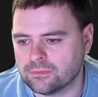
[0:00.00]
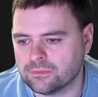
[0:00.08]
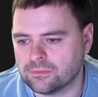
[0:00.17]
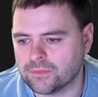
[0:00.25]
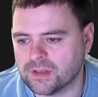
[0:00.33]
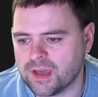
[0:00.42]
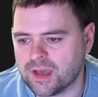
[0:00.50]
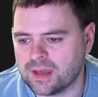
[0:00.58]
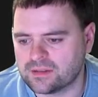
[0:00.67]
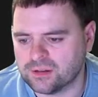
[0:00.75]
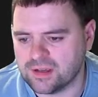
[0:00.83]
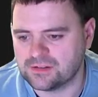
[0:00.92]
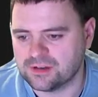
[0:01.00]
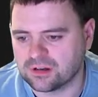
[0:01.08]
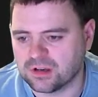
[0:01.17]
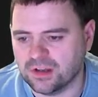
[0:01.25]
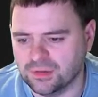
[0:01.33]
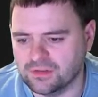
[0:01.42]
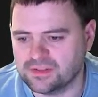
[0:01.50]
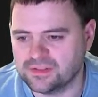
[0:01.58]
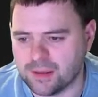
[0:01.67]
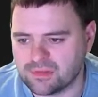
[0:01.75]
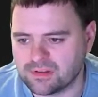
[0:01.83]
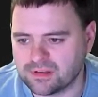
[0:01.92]
yeah, so here's our kind of
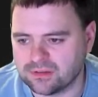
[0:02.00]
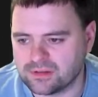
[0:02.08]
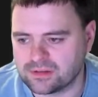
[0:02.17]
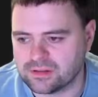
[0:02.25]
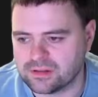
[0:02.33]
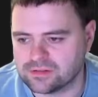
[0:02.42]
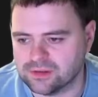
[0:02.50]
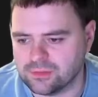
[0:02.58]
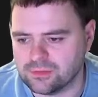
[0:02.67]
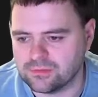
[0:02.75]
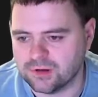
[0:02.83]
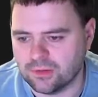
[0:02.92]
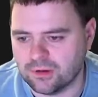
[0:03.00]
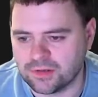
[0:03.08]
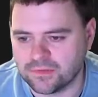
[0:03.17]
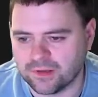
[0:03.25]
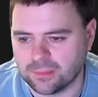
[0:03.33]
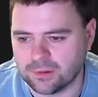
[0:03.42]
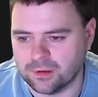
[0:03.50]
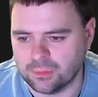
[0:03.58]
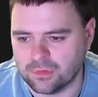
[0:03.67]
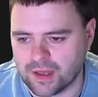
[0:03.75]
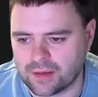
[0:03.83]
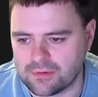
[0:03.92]
steps here, isn't it? So, a developer
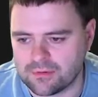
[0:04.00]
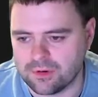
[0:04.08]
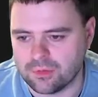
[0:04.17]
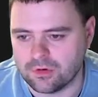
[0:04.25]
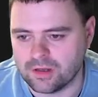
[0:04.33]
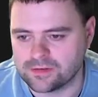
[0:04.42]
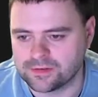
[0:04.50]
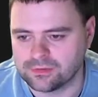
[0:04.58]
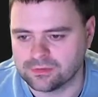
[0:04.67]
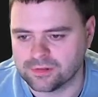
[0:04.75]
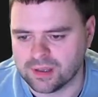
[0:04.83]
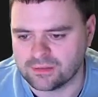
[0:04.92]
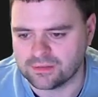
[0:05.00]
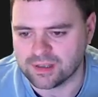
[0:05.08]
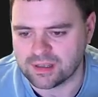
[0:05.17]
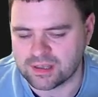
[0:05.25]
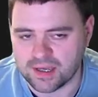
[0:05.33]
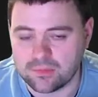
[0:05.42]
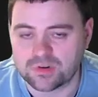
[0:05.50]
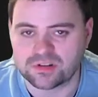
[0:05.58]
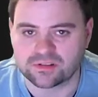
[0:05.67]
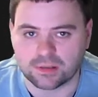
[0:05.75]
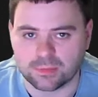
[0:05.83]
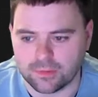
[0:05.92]
with the admin role installs the SDK, which is
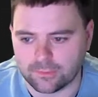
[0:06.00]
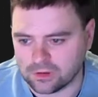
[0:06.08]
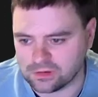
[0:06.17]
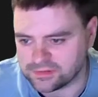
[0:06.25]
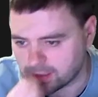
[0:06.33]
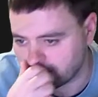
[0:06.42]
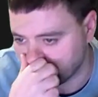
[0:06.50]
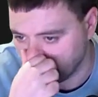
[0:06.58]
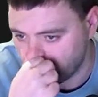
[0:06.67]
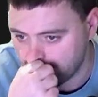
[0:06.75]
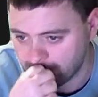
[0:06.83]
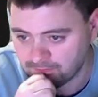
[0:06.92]
going to be the first step in a minute.